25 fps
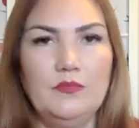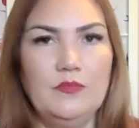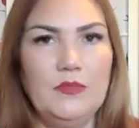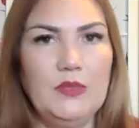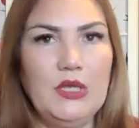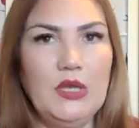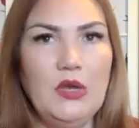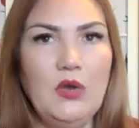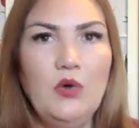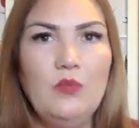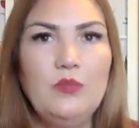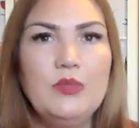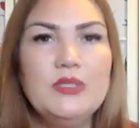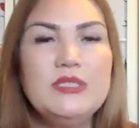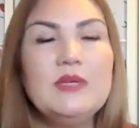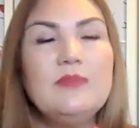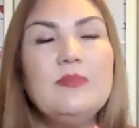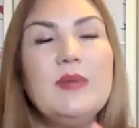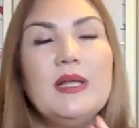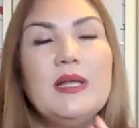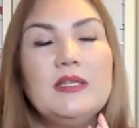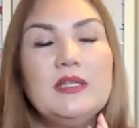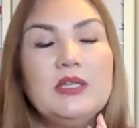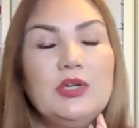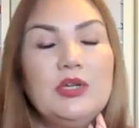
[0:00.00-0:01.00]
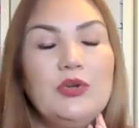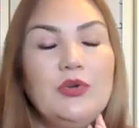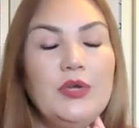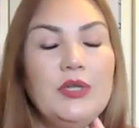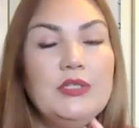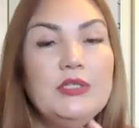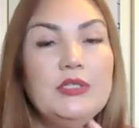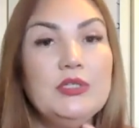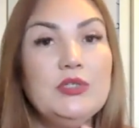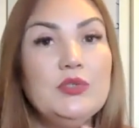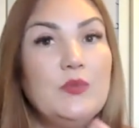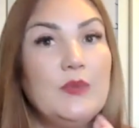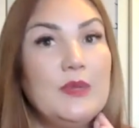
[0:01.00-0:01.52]
We're almost about to go
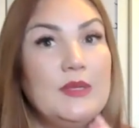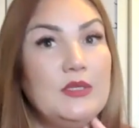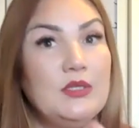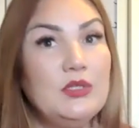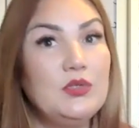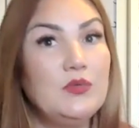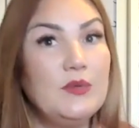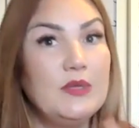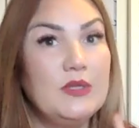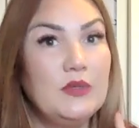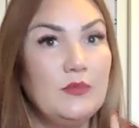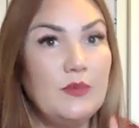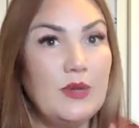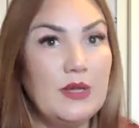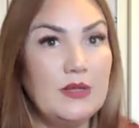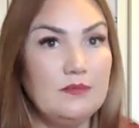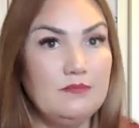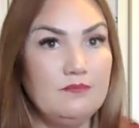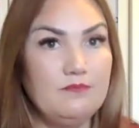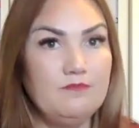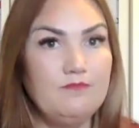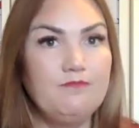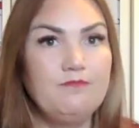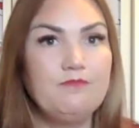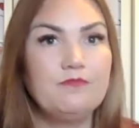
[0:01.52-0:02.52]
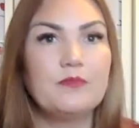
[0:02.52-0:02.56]
into 2021.